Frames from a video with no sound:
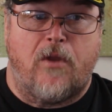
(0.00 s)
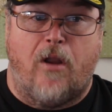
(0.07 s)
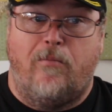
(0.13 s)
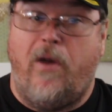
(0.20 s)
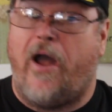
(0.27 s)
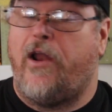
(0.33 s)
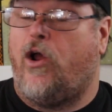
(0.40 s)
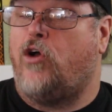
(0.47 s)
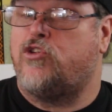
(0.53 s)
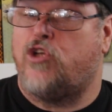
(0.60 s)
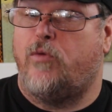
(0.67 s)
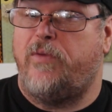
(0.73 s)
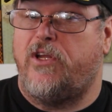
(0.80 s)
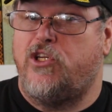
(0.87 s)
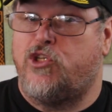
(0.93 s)
might
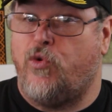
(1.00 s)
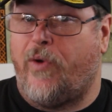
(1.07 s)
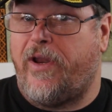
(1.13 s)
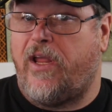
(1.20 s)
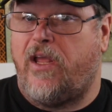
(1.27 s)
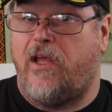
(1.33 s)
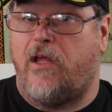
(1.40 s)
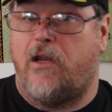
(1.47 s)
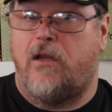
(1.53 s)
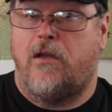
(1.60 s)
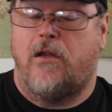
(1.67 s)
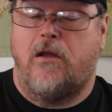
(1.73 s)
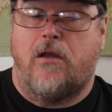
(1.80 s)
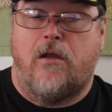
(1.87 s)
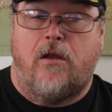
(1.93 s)
also be joining in
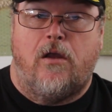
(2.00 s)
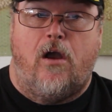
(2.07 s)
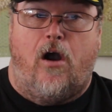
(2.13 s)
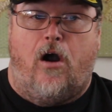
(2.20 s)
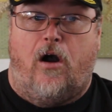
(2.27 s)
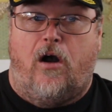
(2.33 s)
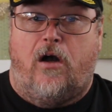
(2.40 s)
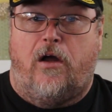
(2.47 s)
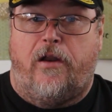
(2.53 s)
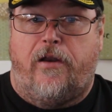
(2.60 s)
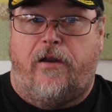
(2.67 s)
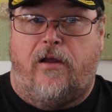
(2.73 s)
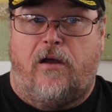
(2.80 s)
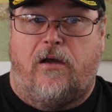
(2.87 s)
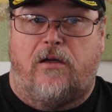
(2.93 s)

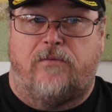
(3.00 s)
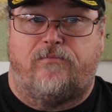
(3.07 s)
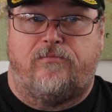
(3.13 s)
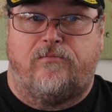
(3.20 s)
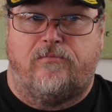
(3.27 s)
on